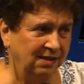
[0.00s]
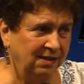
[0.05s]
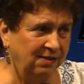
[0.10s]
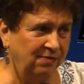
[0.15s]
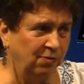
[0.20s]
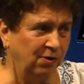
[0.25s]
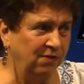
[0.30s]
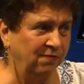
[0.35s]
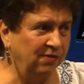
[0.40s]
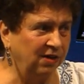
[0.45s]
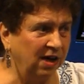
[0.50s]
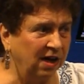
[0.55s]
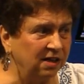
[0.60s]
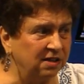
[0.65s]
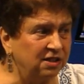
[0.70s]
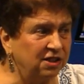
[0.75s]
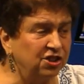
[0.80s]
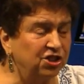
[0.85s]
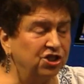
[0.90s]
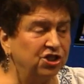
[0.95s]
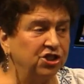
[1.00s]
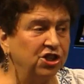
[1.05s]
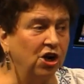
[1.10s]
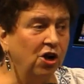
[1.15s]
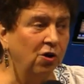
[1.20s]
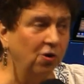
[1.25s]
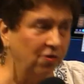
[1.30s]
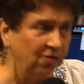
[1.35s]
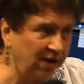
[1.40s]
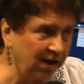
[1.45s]
We've got to
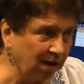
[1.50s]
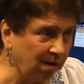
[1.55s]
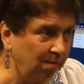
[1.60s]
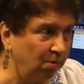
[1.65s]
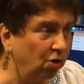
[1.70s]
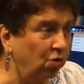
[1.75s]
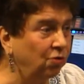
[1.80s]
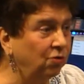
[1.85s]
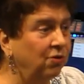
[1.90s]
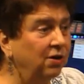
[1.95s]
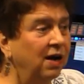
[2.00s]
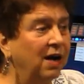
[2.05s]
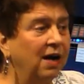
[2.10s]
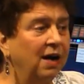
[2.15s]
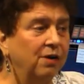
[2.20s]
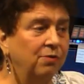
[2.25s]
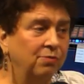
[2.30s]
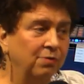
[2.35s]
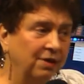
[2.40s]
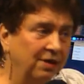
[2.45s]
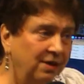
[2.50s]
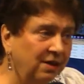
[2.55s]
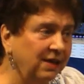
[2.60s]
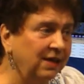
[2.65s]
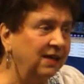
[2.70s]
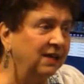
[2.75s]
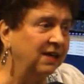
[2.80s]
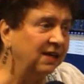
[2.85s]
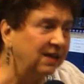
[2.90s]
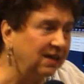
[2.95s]
show them who God
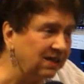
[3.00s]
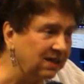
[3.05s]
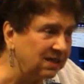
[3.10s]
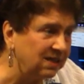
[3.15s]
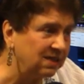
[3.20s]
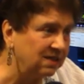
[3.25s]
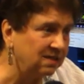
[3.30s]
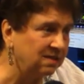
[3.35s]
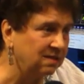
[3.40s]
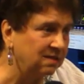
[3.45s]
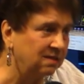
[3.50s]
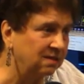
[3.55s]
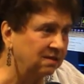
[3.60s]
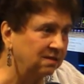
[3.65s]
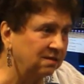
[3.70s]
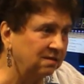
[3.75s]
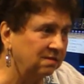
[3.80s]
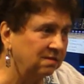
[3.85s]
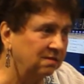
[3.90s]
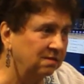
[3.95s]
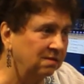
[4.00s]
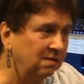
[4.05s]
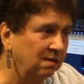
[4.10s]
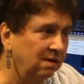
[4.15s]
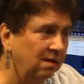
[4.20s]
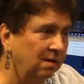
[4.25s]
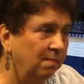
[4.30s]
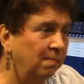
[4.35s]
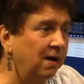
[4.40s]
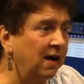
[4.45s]
really is
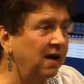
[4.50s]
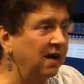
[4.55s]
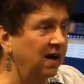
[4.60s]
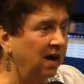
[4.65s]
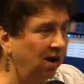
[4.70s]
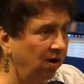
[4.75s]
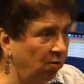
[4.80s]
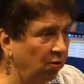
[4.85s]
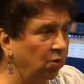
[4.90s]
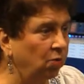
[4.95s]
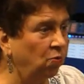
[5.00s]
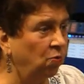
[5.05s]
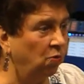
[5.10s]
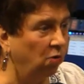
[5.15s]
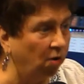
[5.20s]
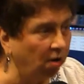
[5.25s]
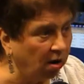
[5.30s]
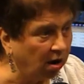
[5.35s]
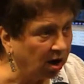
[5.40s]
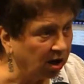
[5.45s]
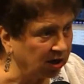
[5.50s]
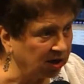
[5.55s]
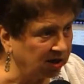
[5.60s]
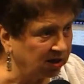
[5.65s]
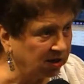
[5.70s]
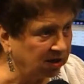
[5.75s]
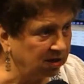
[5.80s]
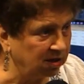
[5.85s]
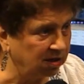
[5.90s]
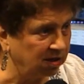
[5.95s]
by our walk.
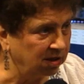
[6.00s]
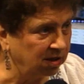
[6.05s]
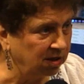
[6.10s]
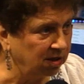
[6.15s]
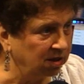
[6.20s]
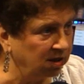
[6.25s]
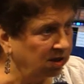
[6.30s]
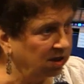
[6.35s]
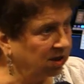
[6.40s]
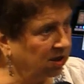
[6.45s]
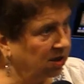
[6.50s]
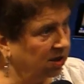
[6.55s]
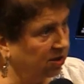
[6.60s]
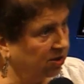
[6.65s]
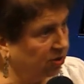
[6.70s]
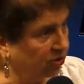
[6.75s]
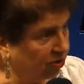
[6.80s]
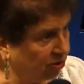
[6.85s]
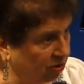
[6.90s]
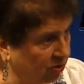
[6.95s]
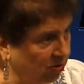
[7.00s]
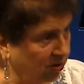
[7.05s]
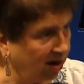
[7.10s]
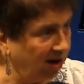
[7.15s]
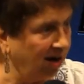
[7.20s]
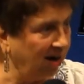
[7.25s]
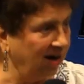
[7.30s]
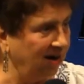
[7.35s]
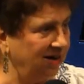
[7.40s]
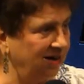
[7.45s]
You
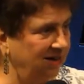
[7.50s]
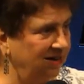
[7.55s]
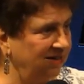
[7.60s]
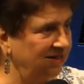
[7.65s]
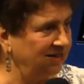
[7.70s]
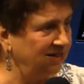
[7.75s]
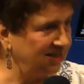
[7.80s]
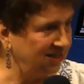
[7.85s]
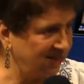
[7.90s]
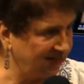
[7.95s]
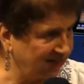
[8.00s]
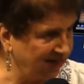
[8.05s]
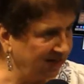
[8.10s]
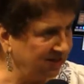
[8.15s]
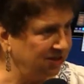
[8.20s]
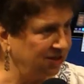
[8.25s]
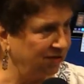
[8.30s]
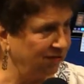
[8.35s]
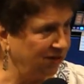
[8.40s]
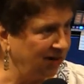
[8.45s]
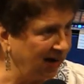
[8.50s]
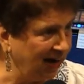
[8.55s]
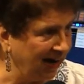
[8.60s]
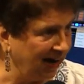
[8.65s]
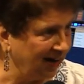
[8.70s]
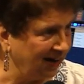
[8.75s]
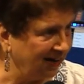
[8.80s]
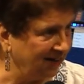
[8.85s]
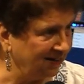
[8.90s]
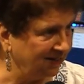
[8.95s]
are the sons of
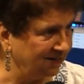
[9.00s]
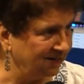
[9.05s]
God.